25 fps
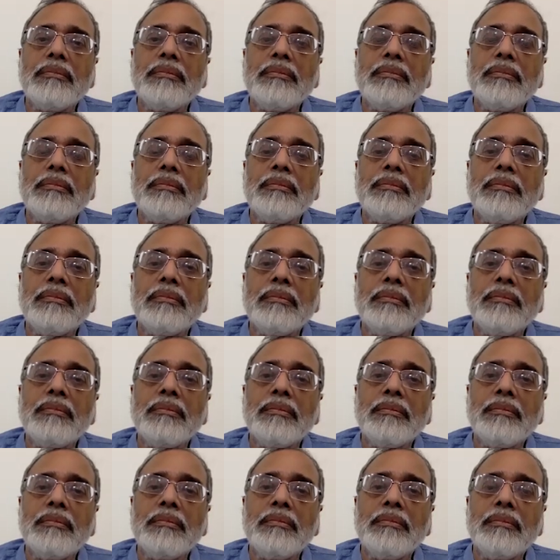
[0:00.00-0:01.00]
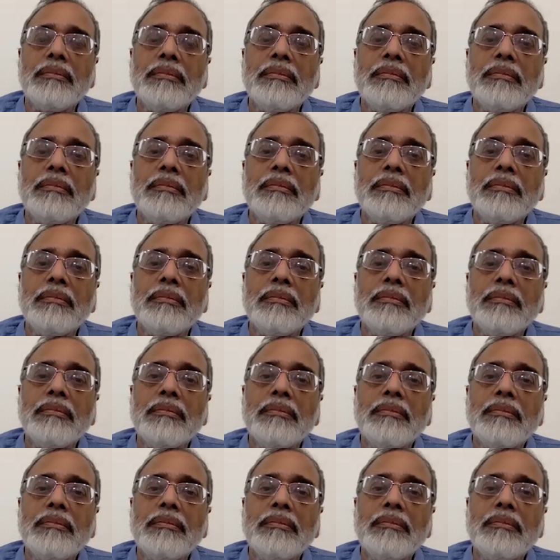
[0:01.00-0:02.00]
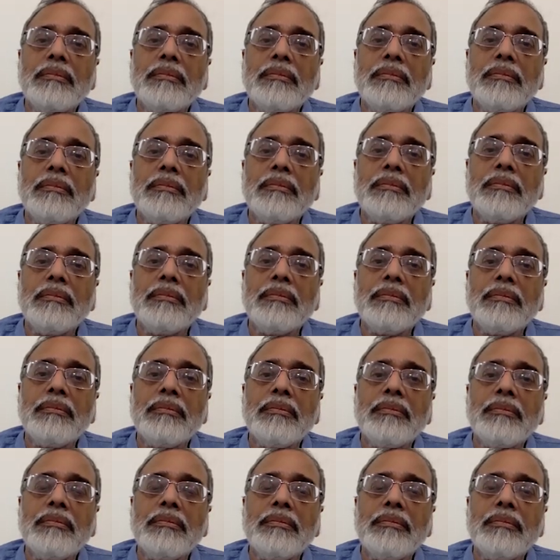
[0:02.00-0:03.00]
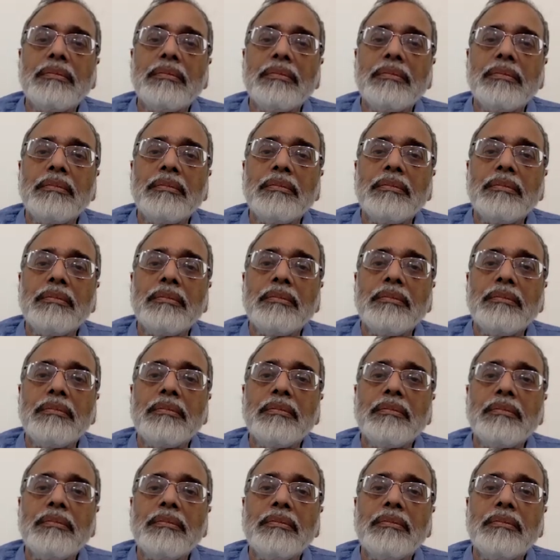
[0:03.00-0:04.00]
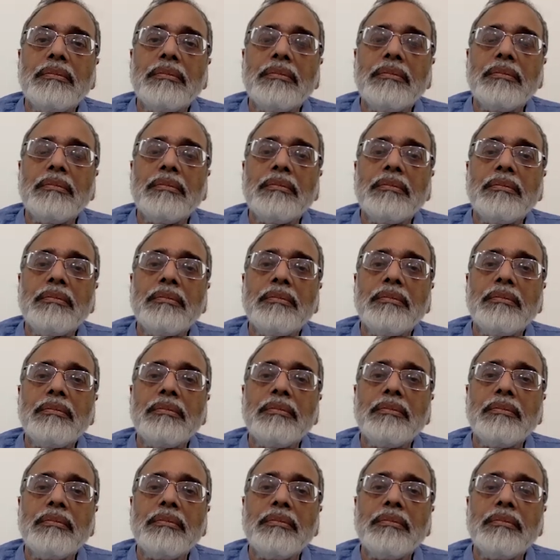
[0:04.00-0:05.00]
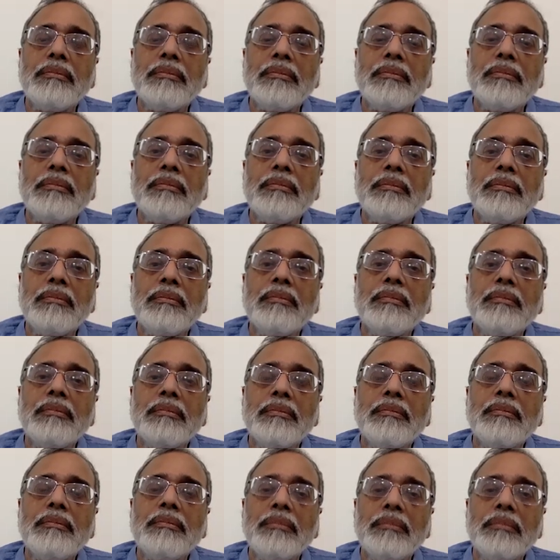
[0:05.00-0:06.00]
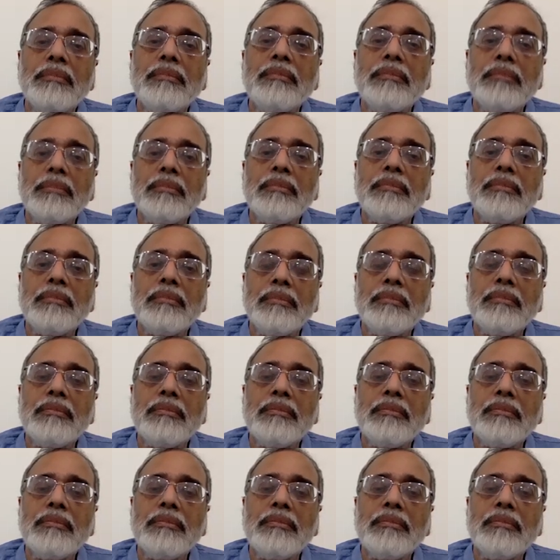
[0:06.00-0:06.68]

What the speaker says: This person isn't speaking.